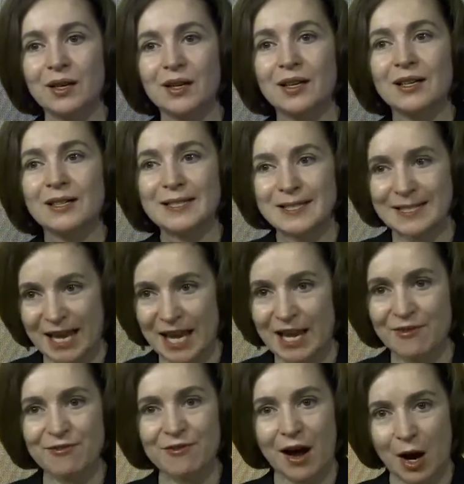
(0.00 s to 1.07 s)
save
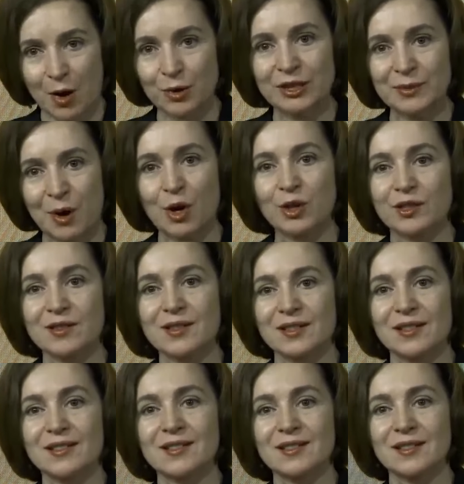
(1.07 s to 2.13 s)
our
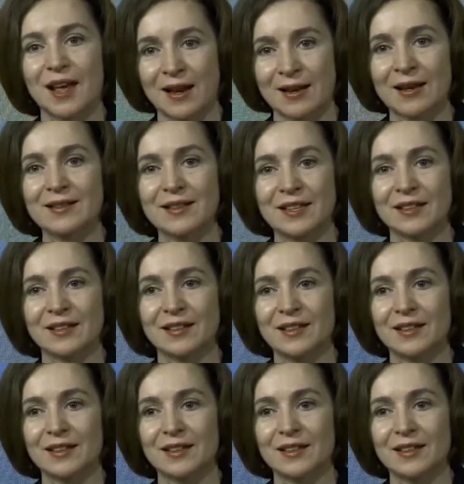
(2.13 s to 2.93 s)
democracies. And I think